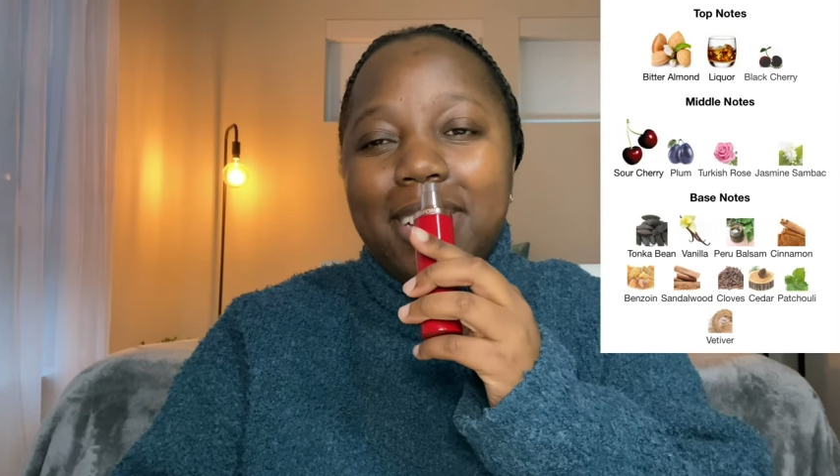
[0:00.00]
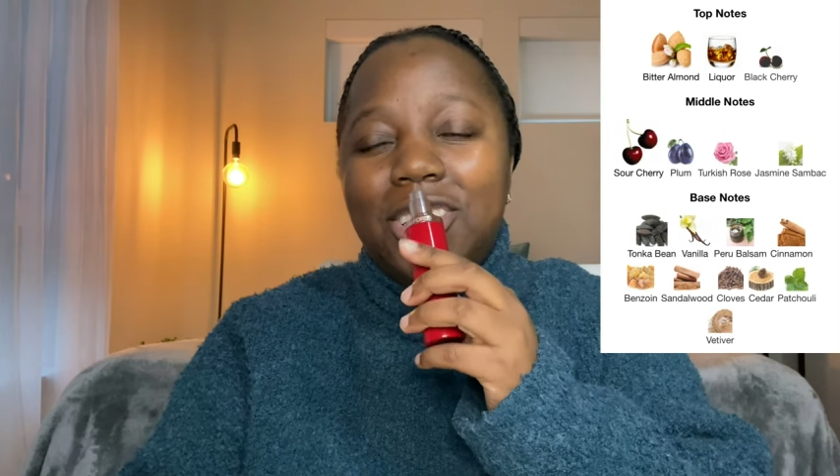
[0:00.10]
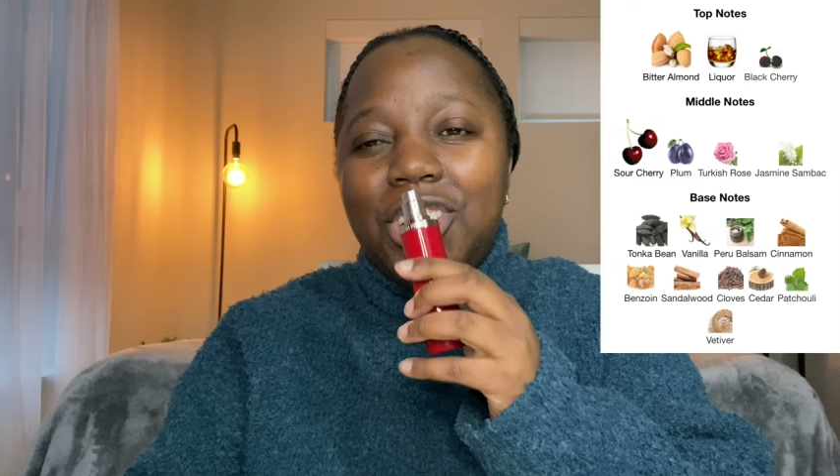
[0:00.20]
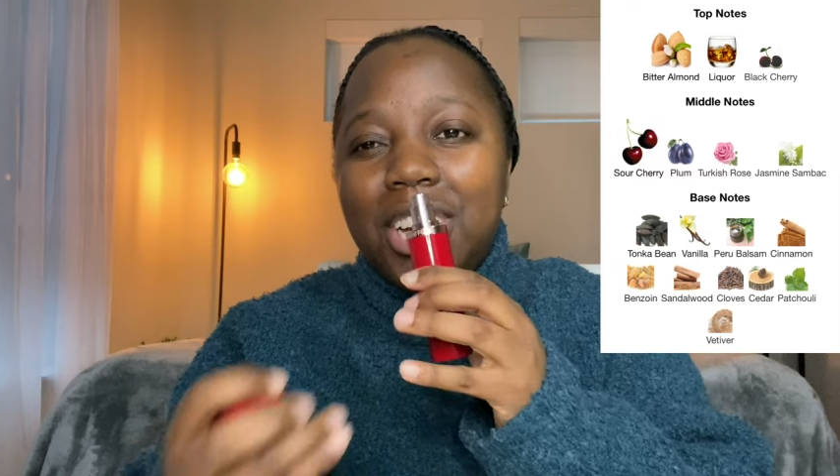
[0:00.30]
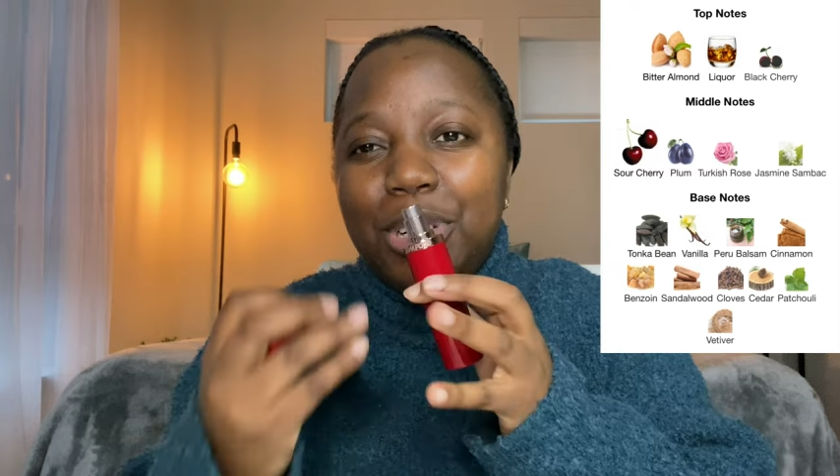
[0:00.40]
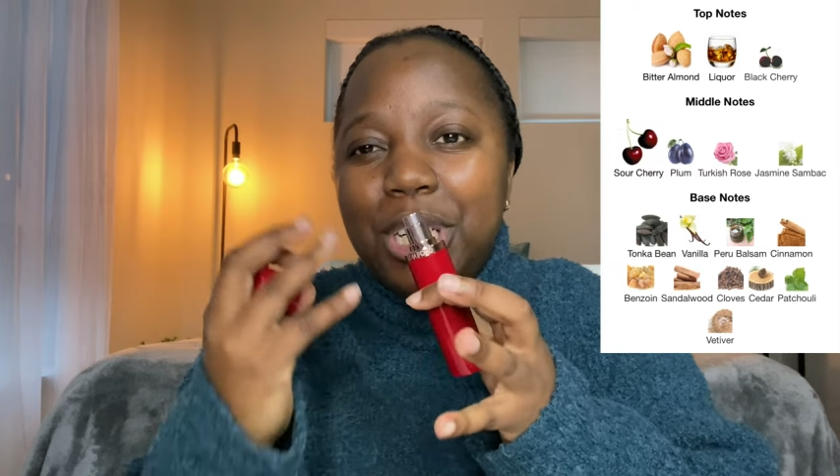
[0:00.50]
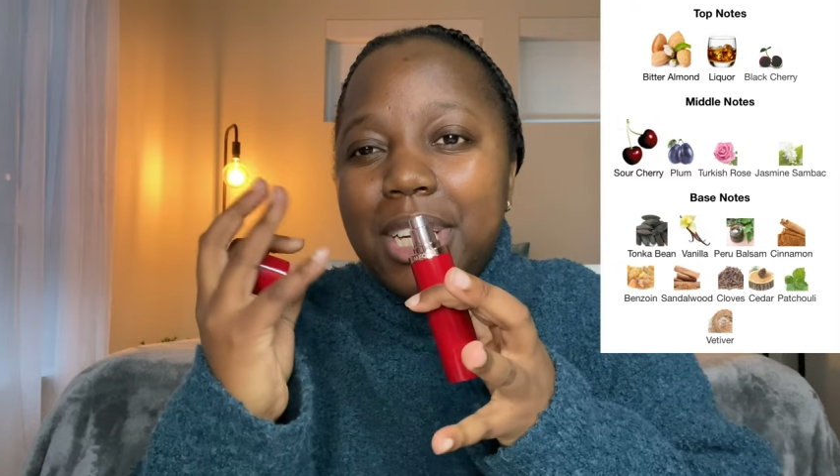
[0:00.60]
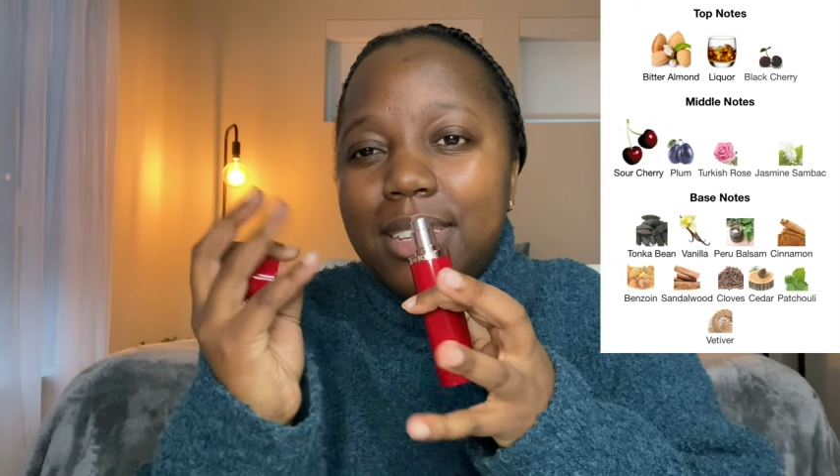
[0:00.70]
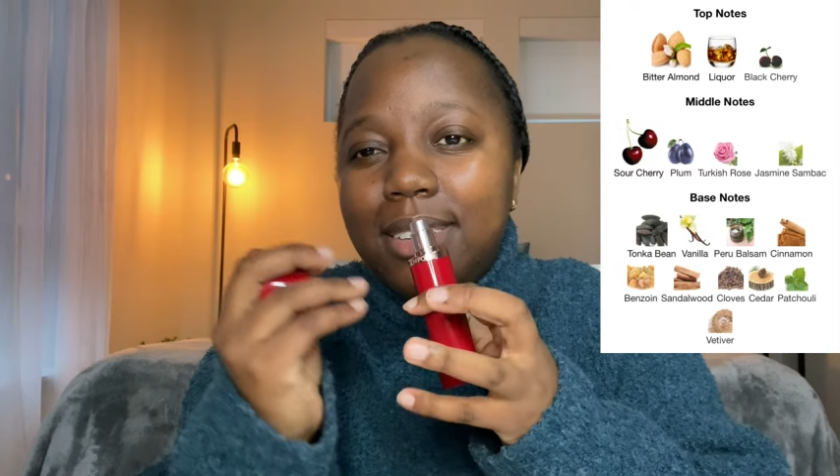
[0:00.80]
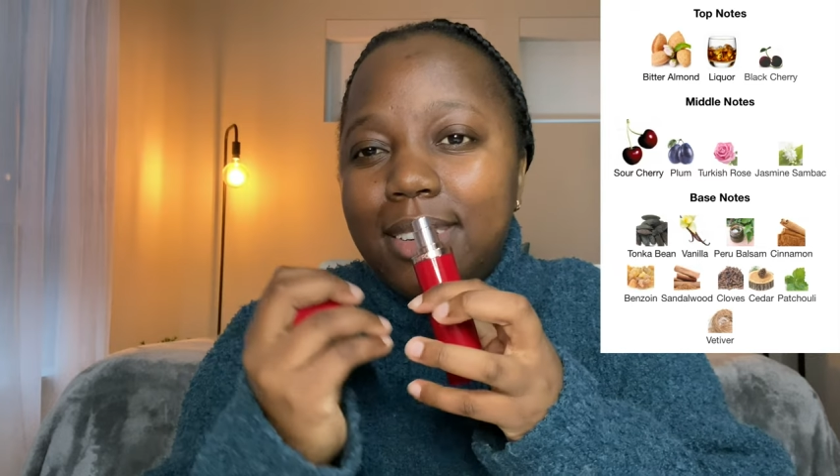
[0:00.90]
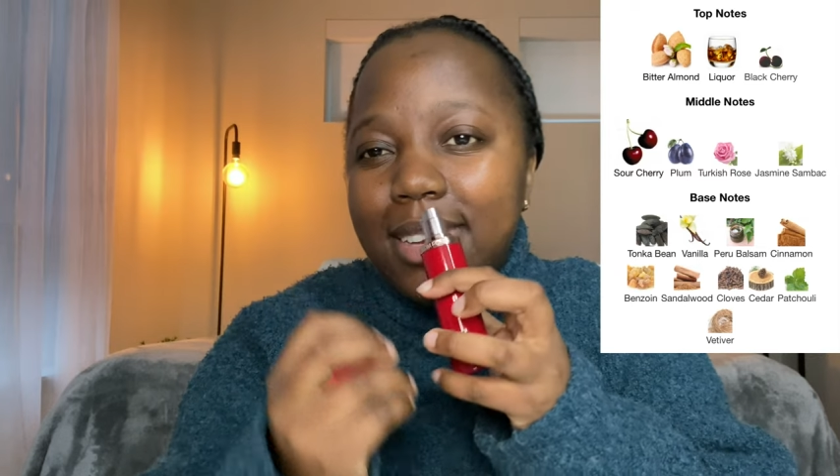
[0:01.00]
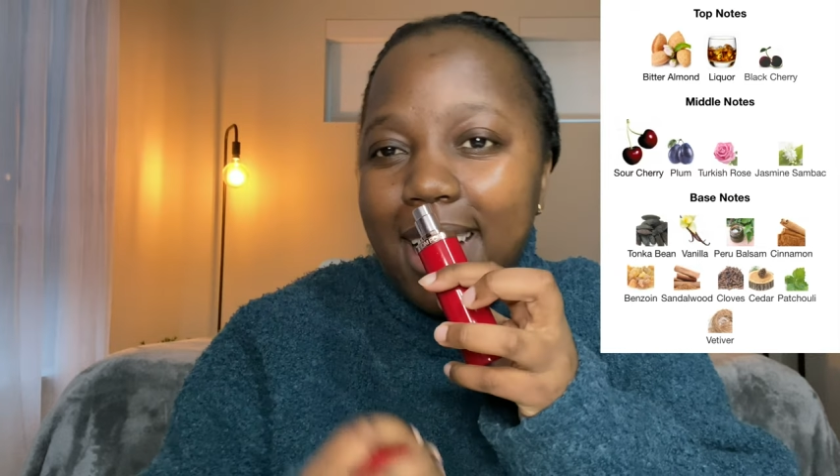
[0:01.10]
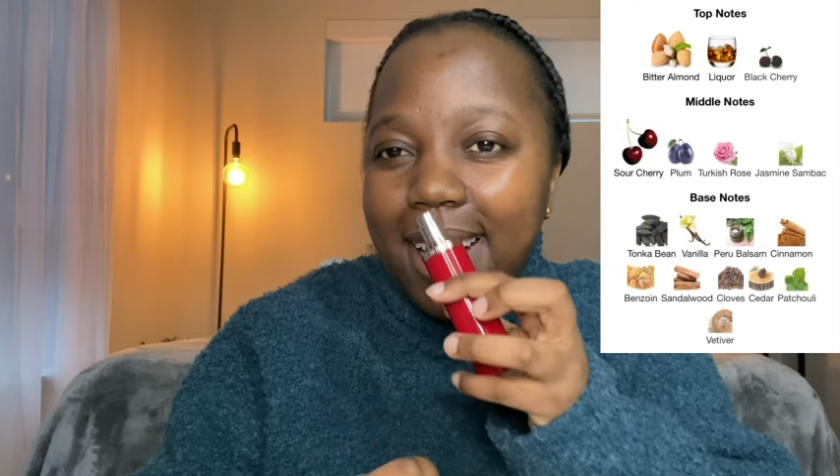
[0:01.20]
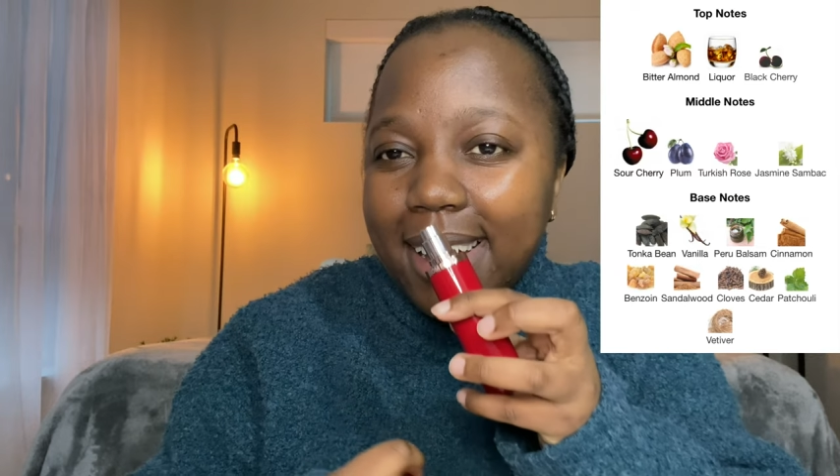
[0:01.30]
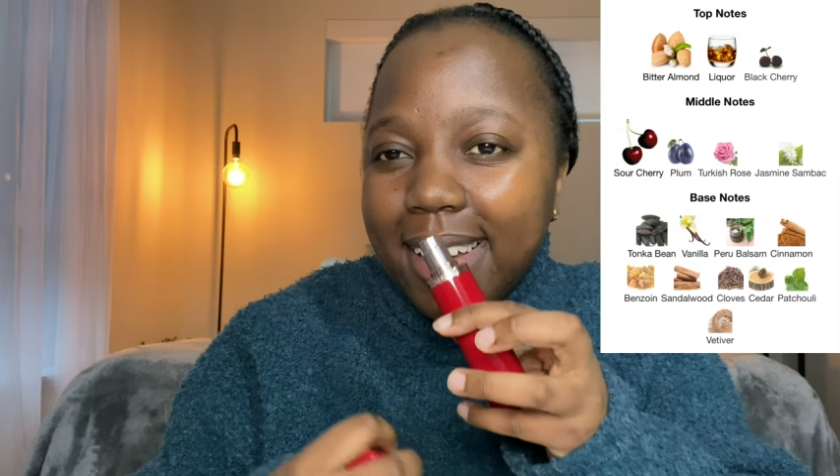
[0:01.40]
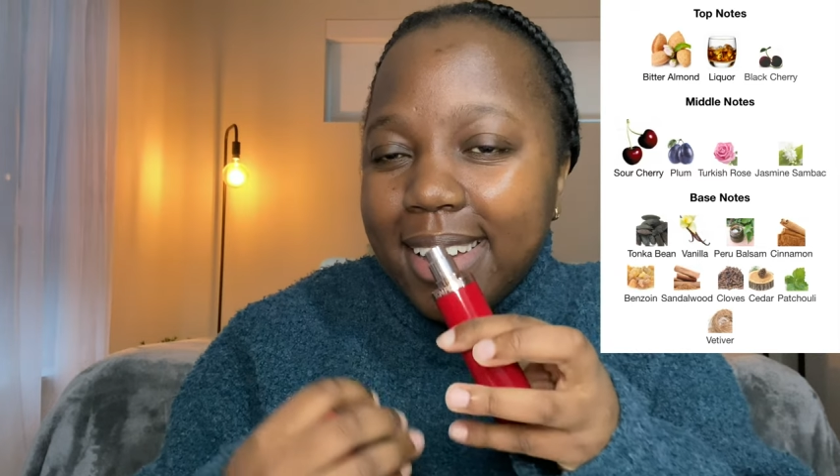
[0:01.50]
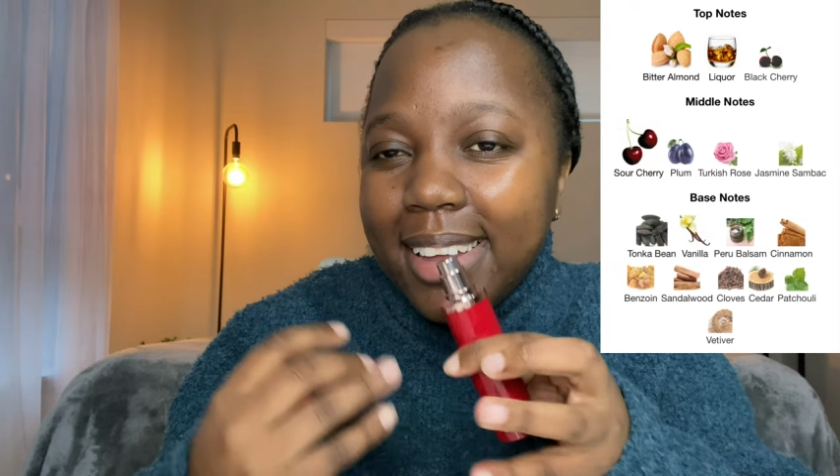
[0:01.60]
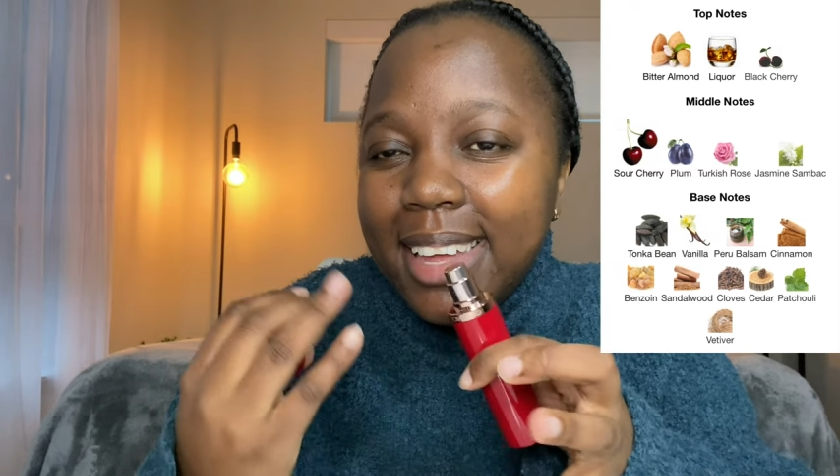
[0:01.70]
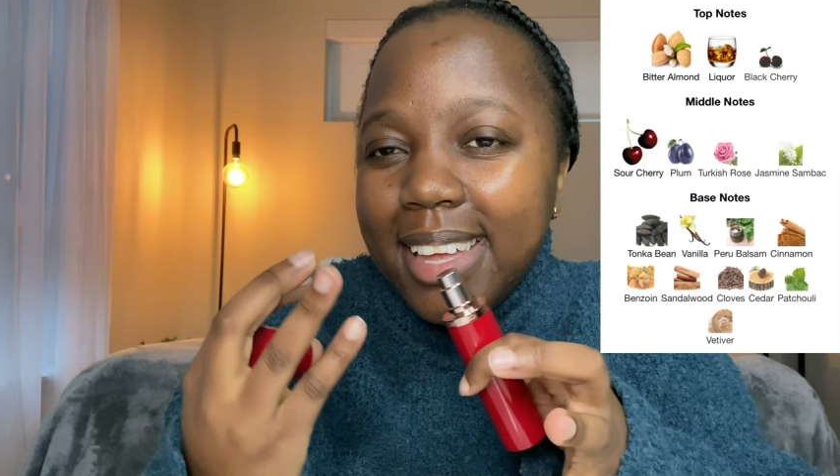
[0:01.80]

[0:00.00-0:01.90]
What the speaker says: The cherry is dark